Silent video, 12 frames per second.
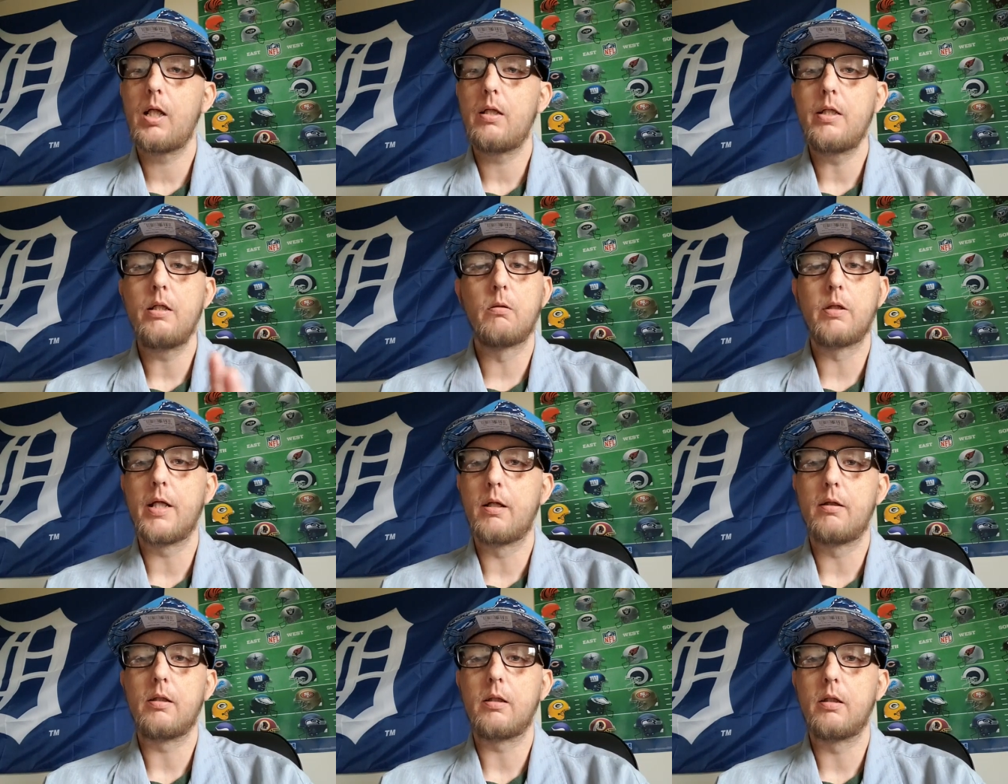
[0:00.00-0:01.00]
you'll get
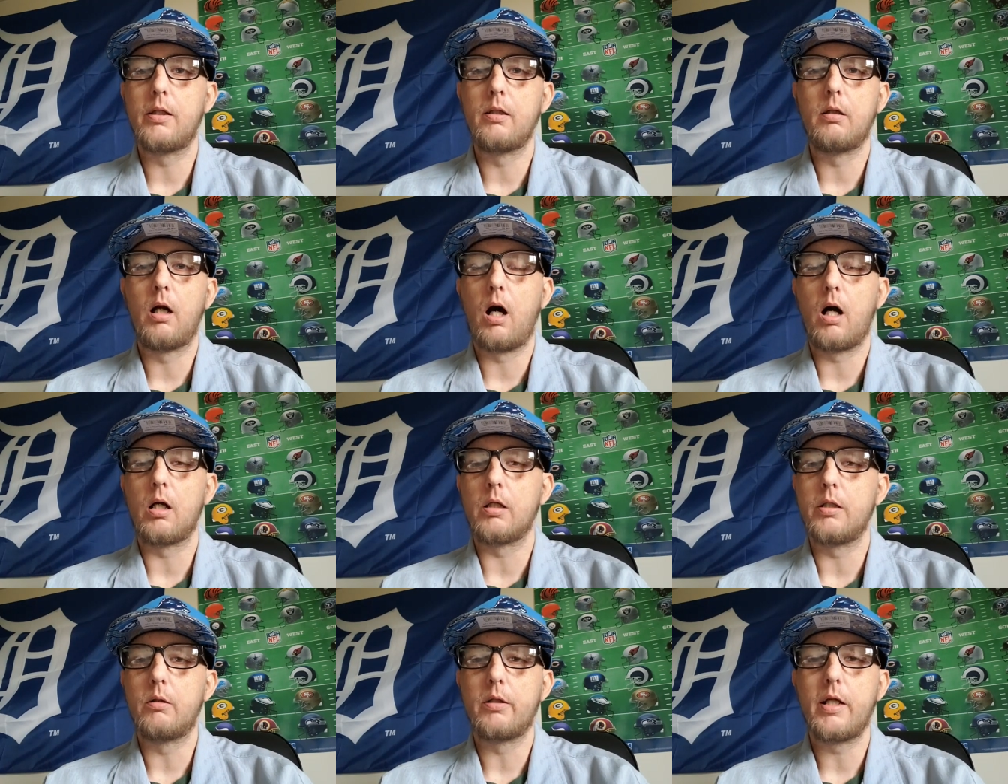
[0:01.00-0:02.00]
it
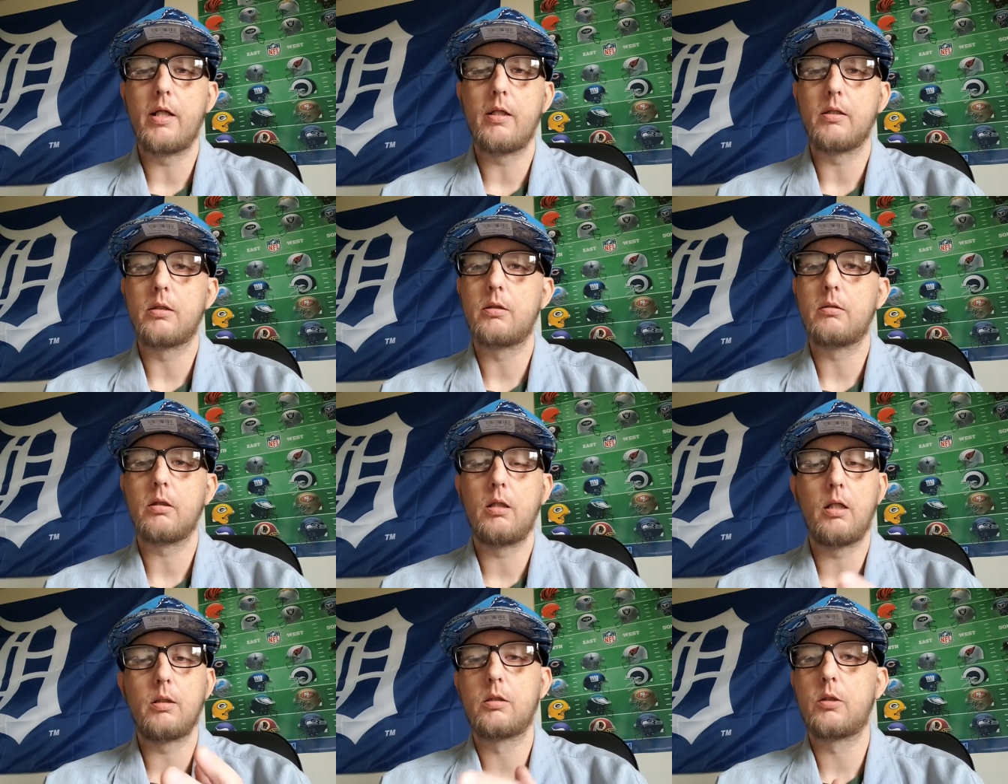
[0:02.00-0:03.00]

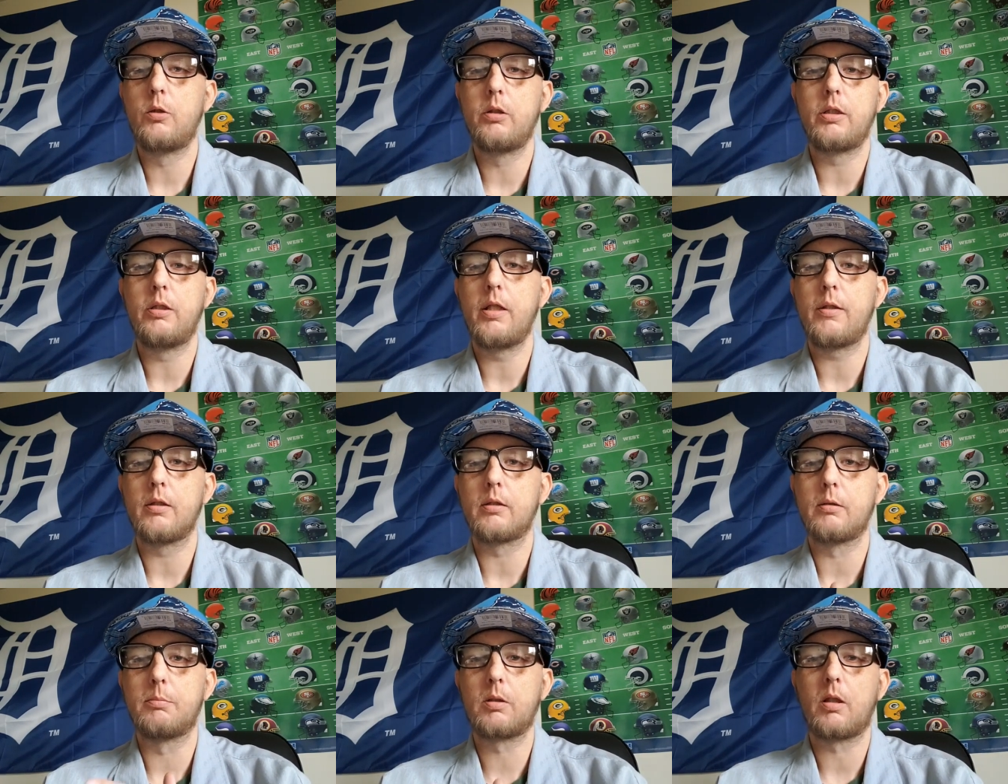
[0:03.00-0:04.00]
as soon as you hit the
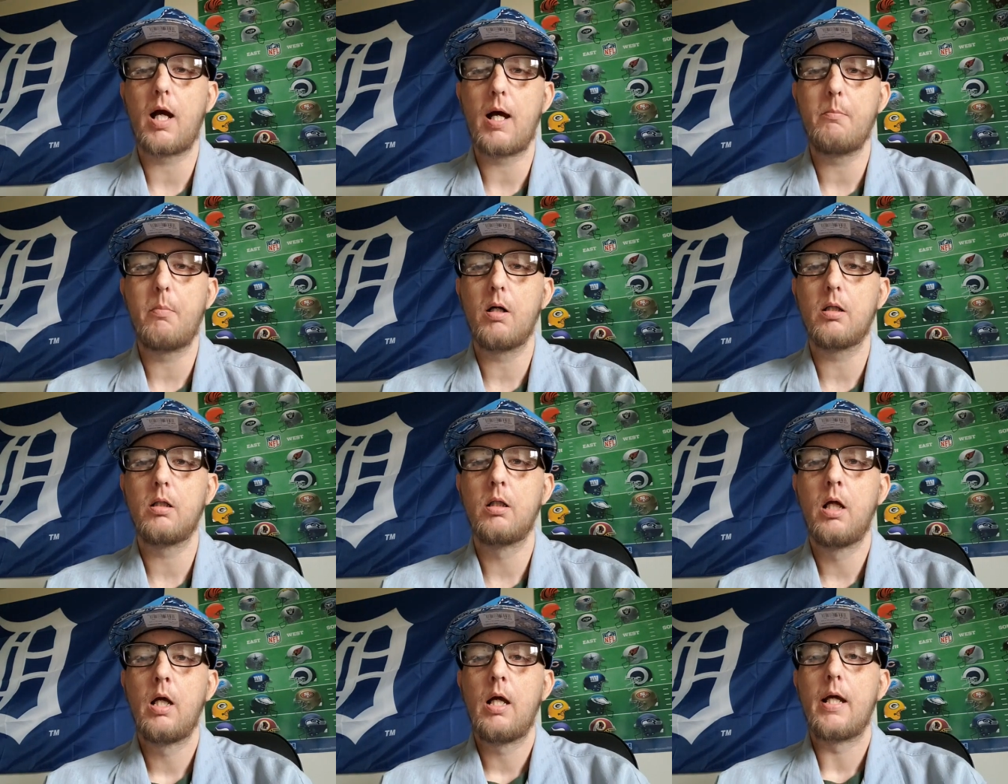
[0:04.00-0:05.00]
subscribe
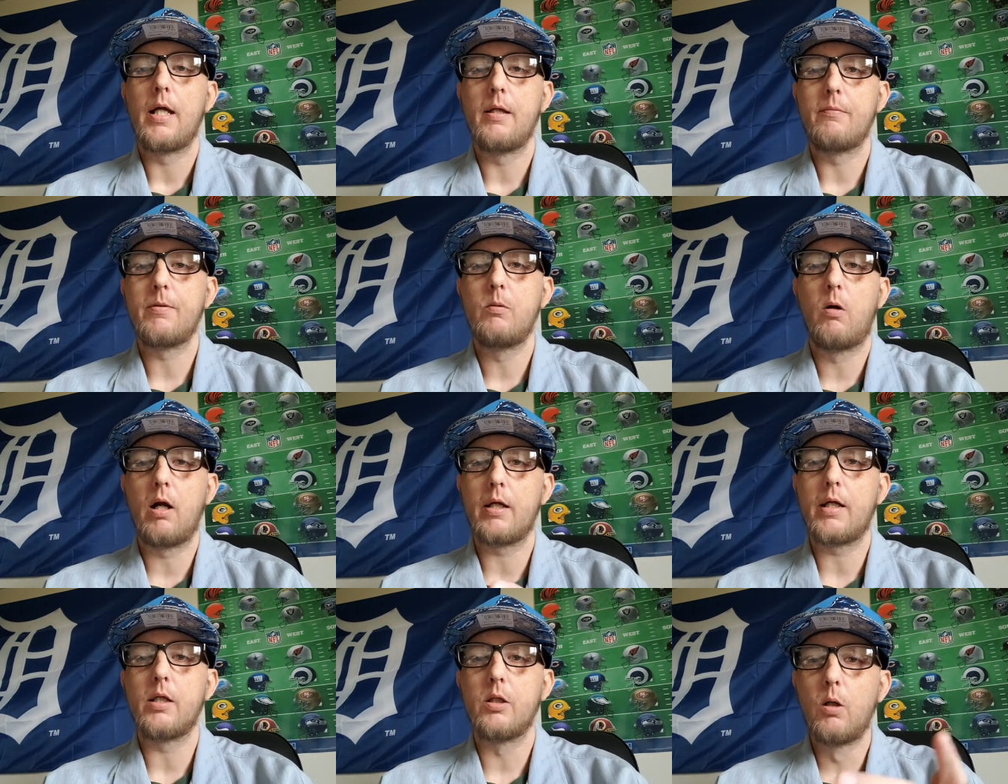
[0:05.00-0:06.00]
button. And if you want
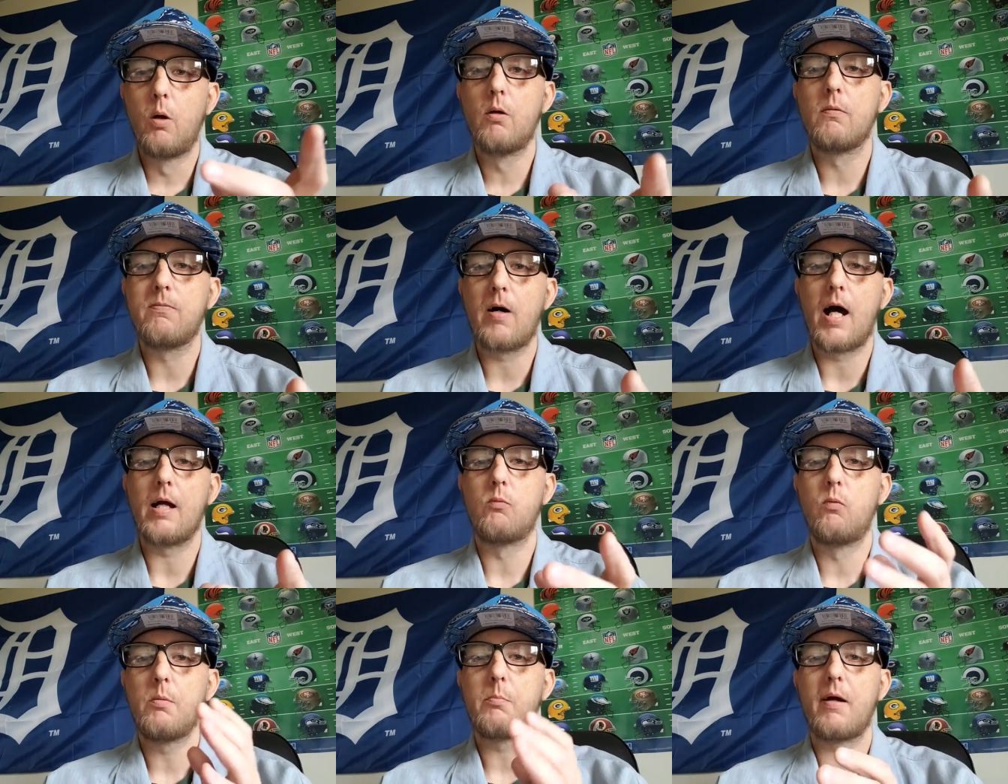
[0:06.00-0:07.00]
to get notified
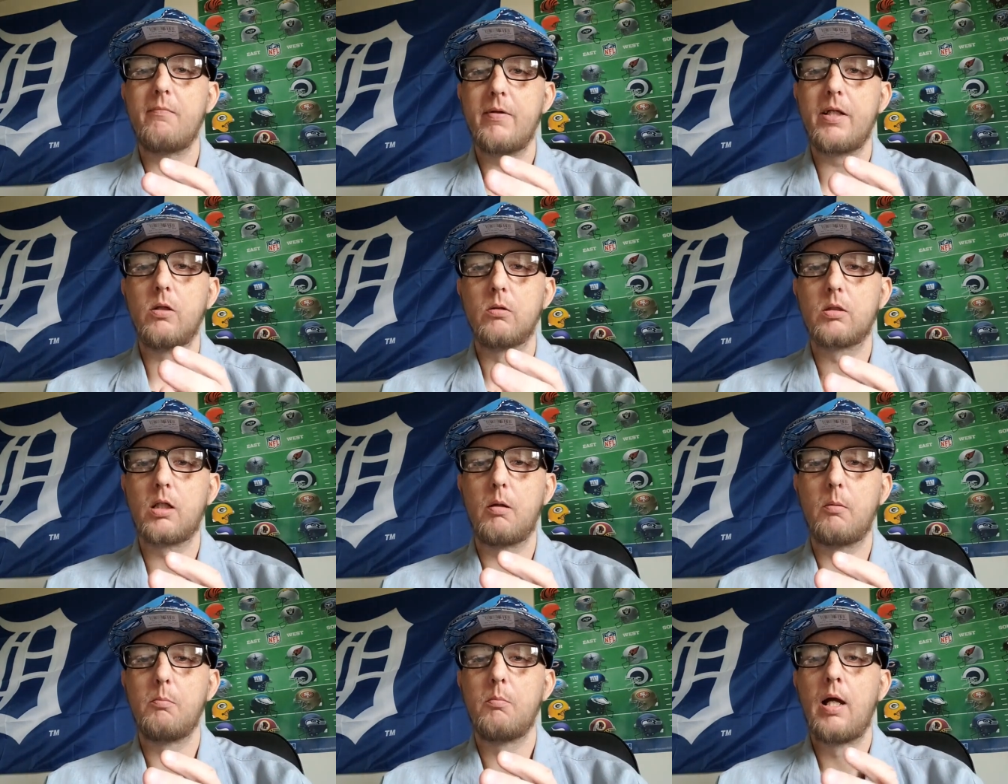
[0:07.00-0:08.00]
when my videos
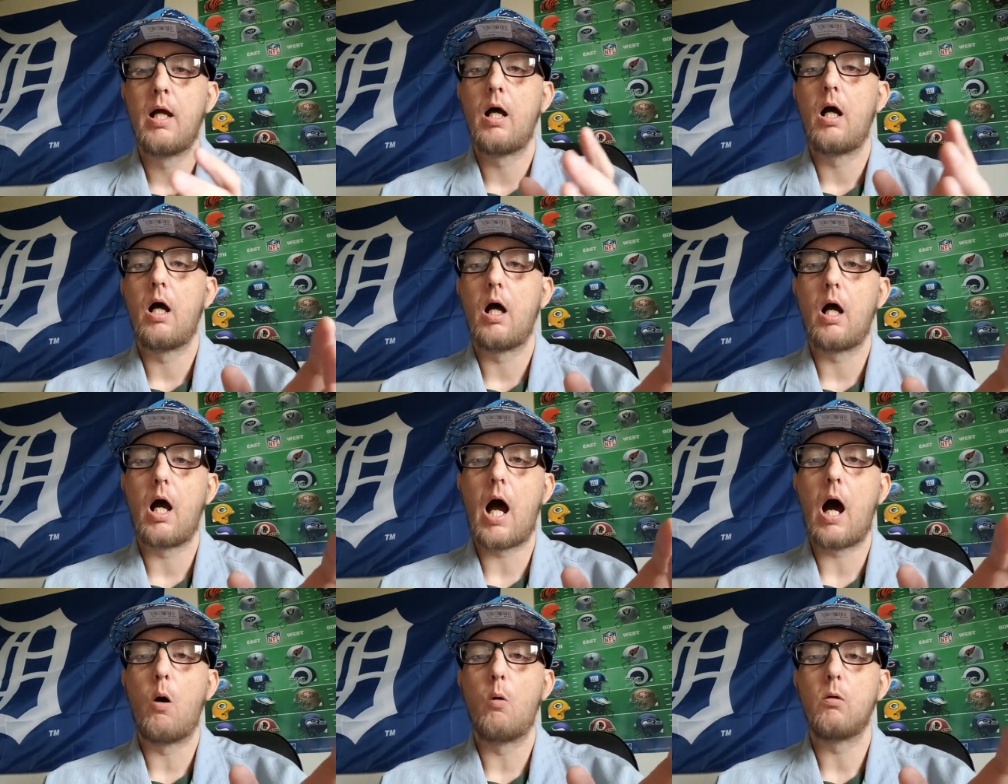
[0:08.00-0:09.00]
come
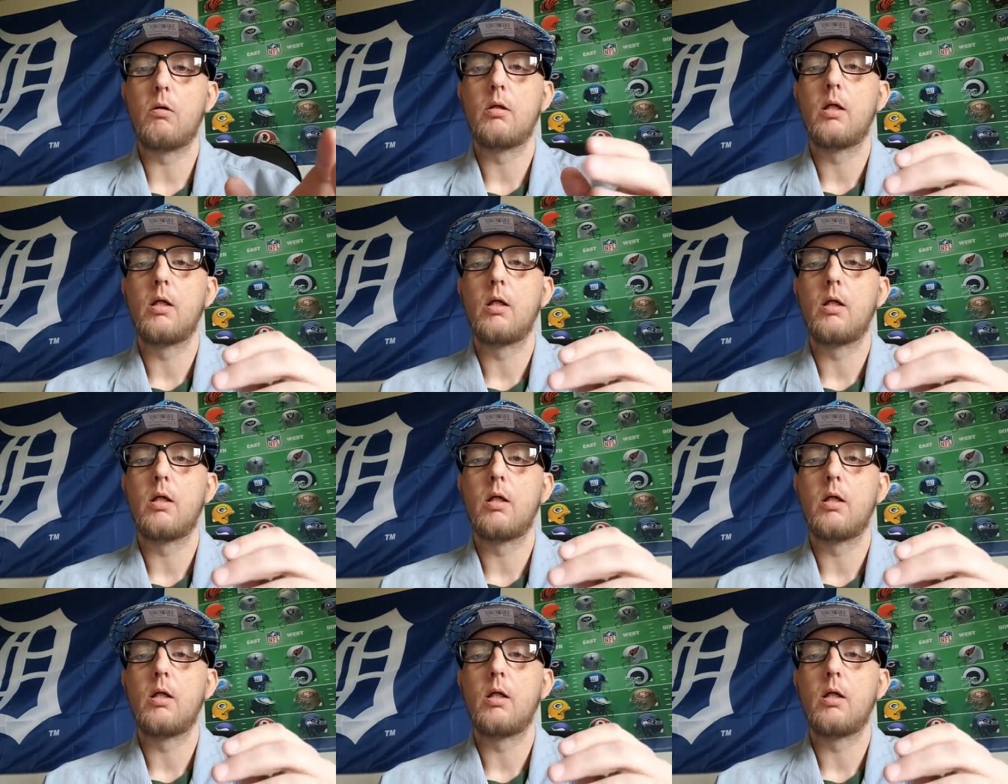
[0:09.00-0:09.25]
out,